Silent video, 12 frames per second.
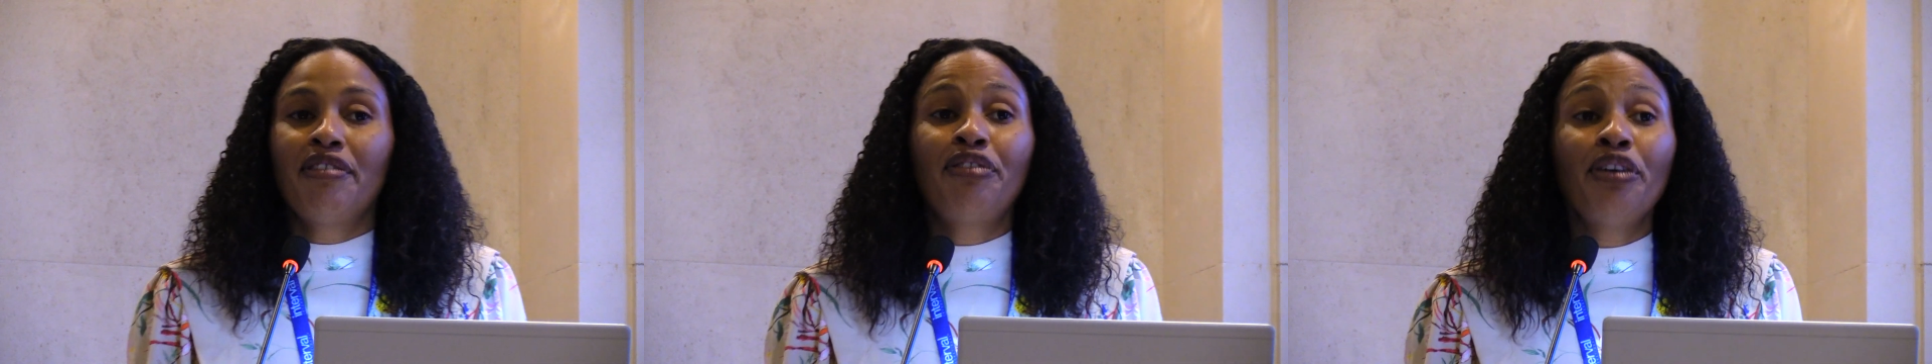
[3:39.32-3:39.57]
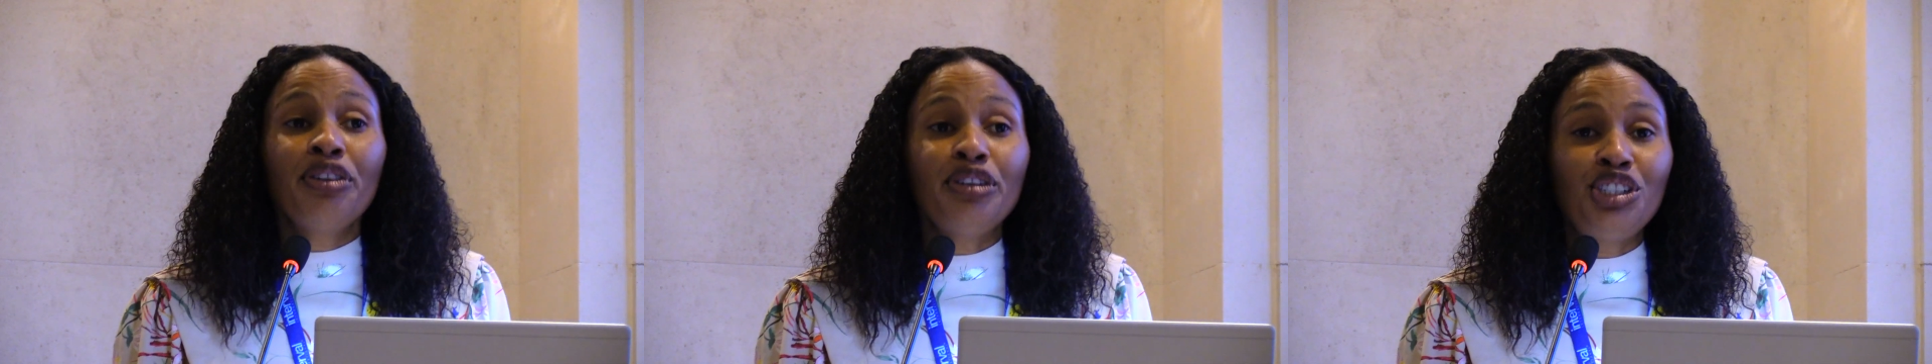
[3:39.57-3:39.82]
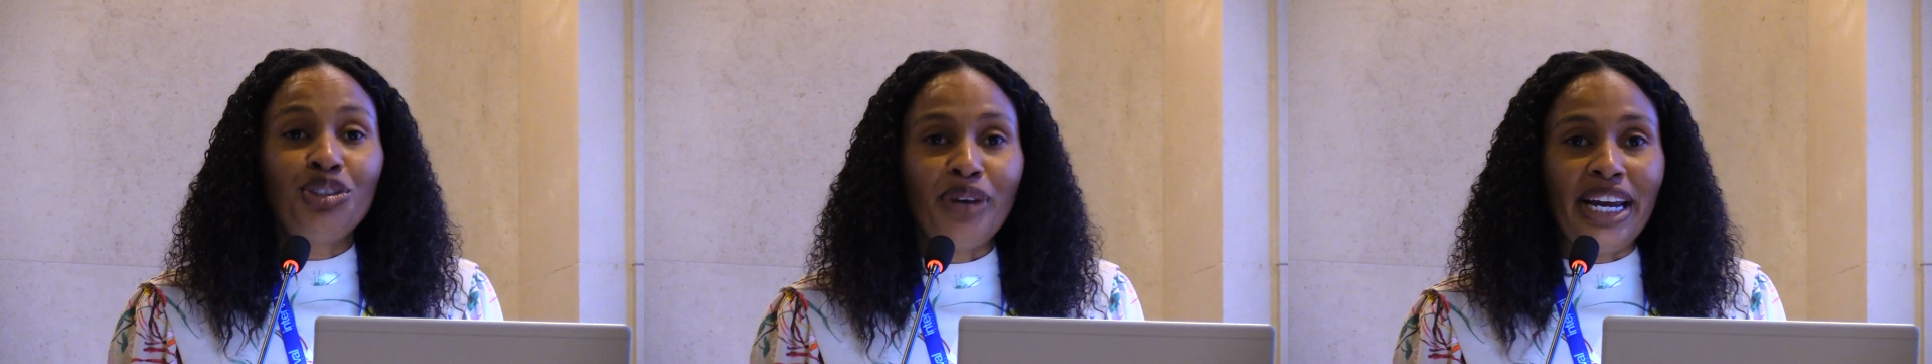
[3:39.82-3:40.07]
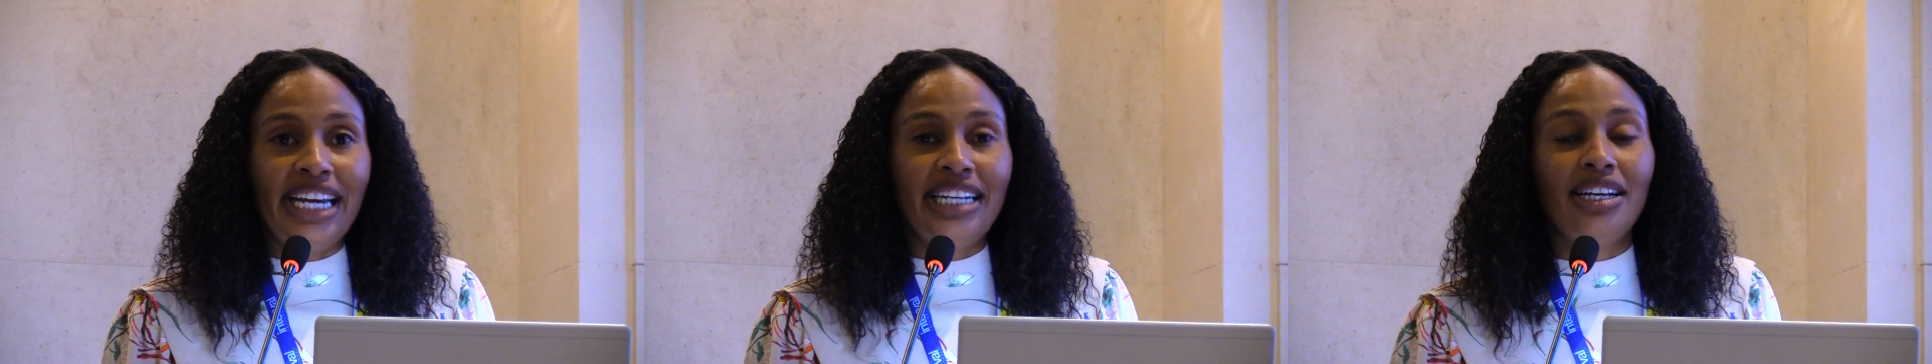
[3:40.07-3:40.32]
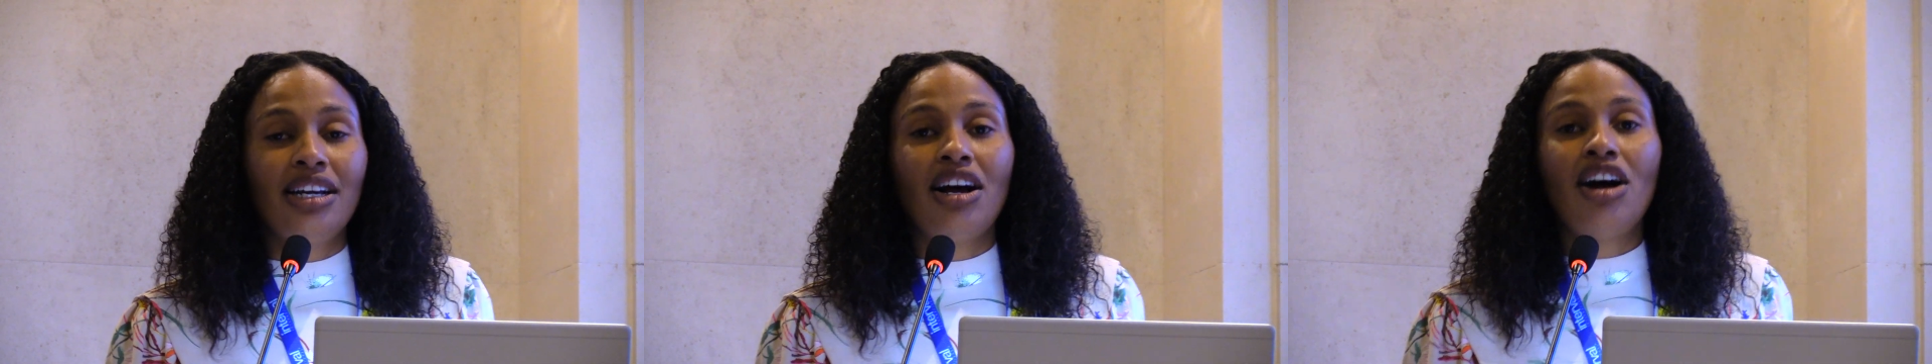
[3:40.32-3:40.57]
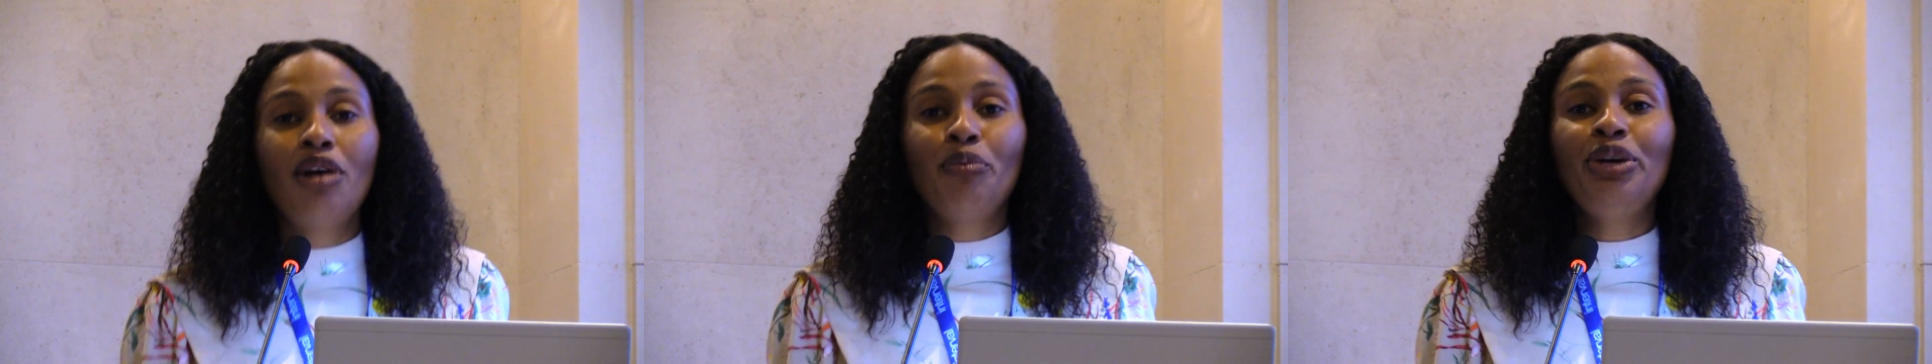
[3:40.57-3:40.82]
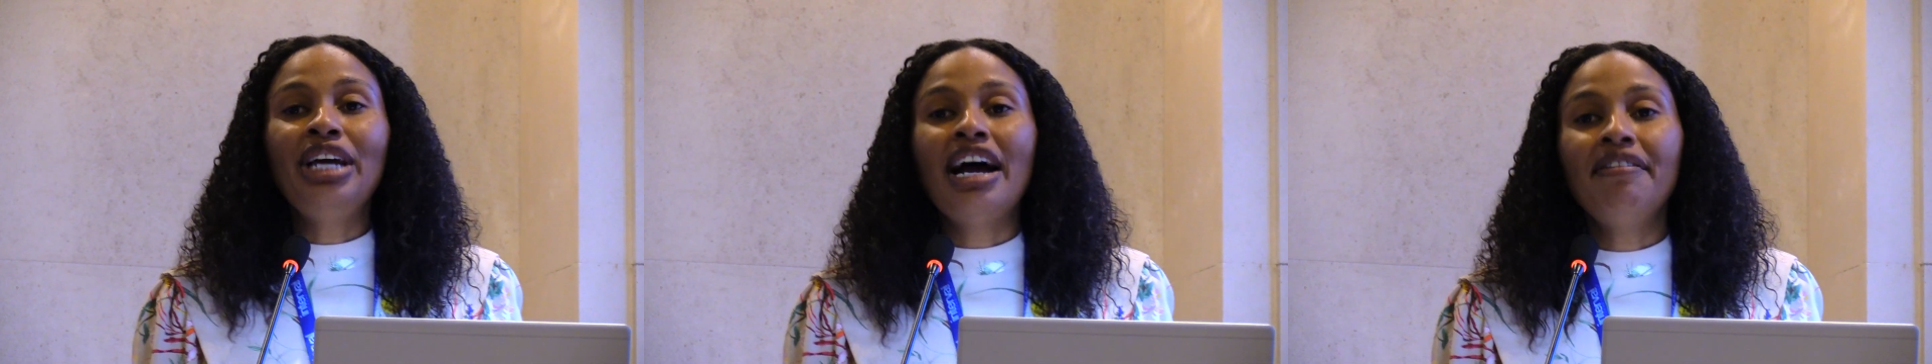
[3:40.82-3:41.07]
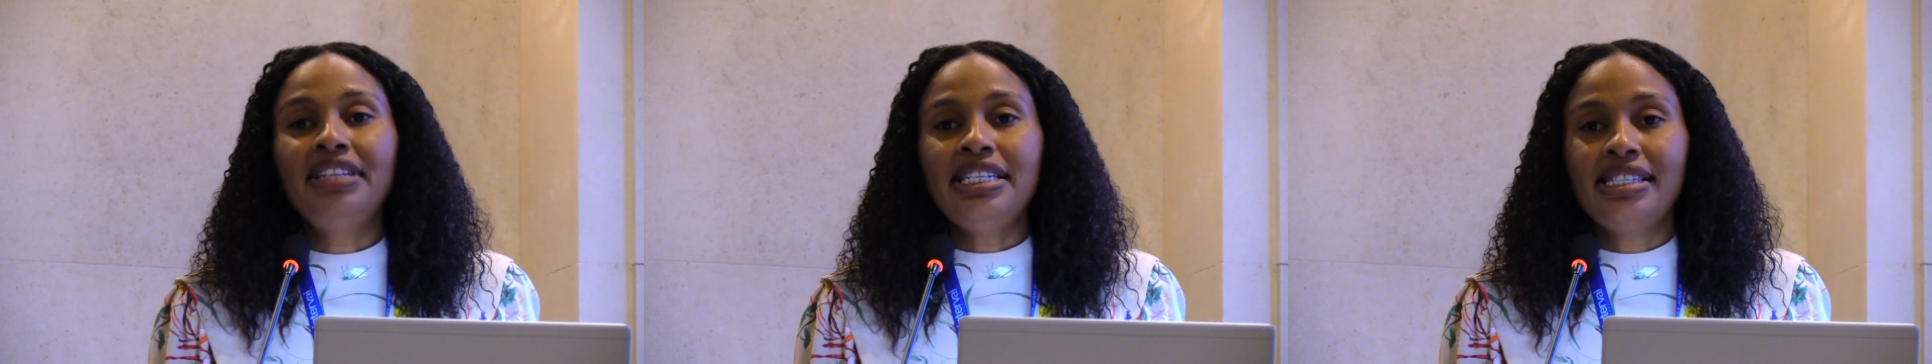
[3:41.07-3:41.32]
For the trade, we
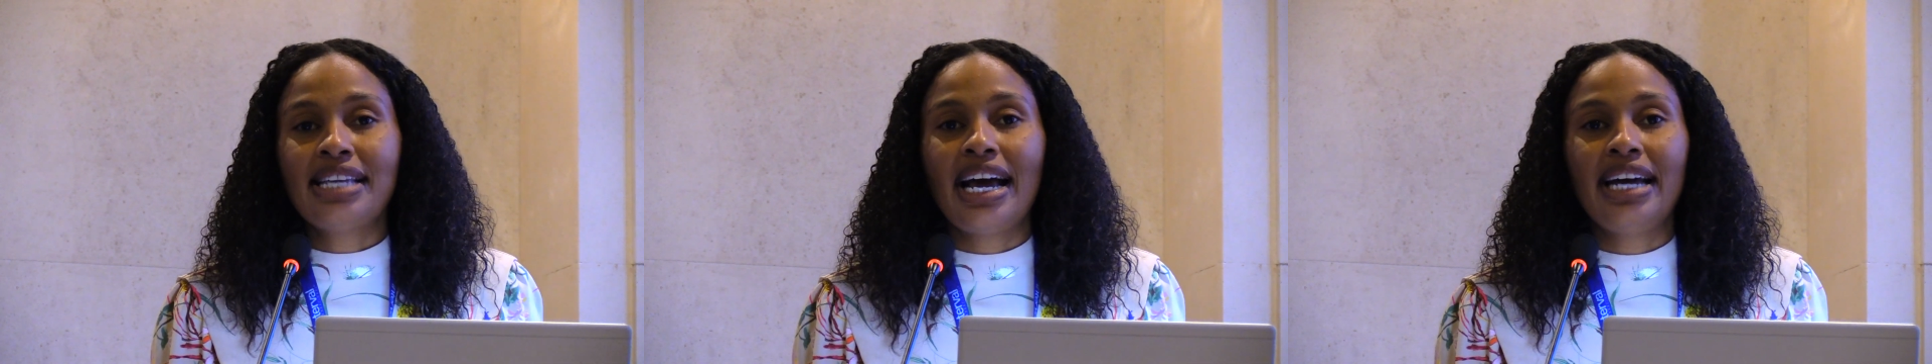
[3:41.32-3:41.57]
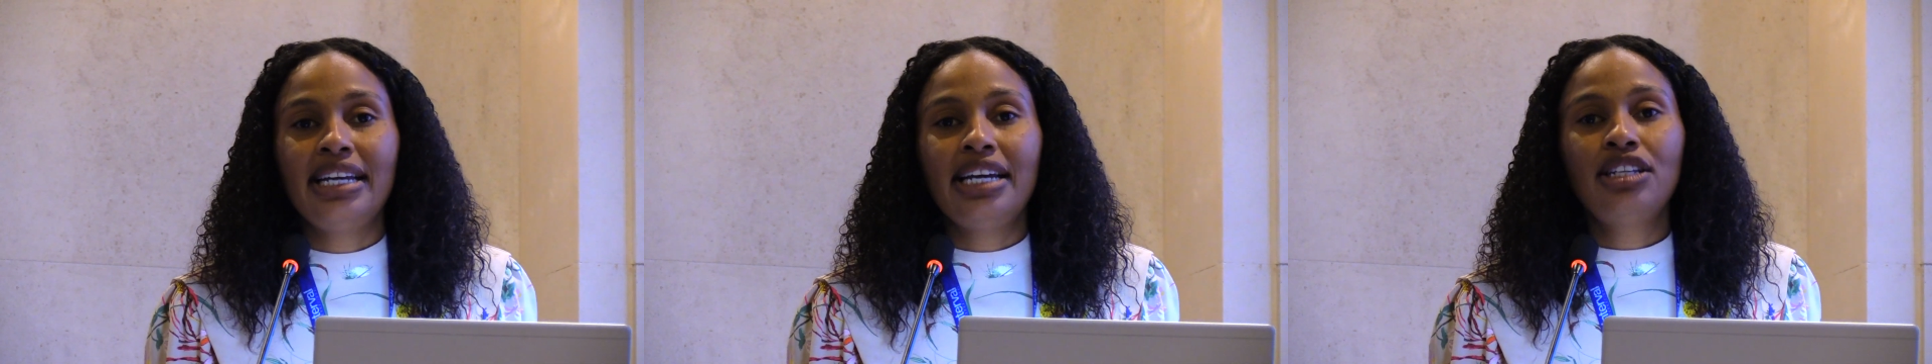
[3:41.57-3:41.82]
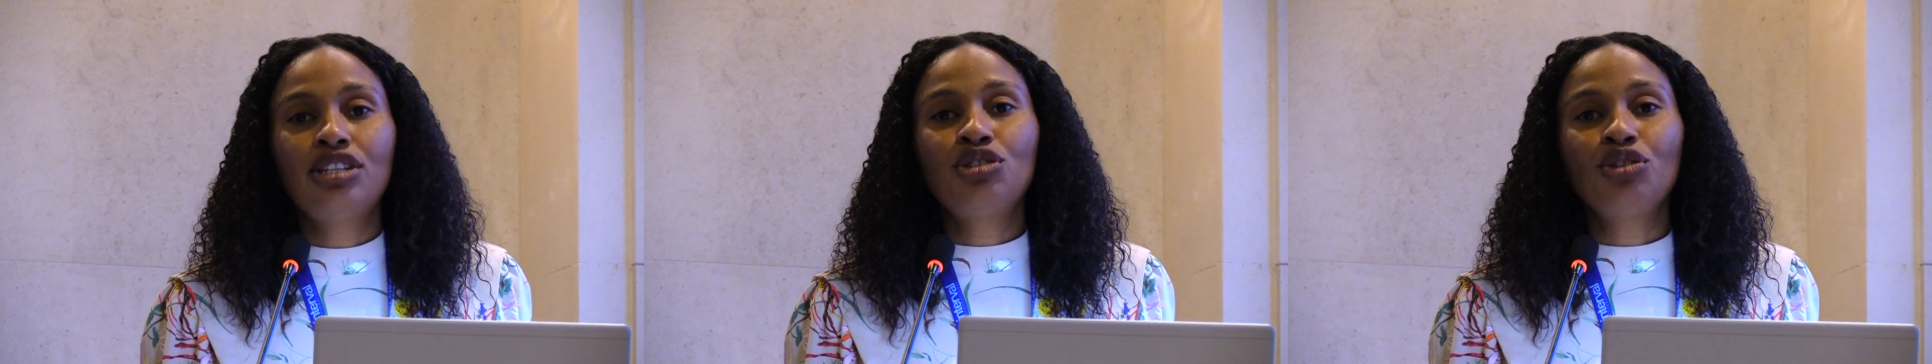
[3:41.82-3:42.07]
have decided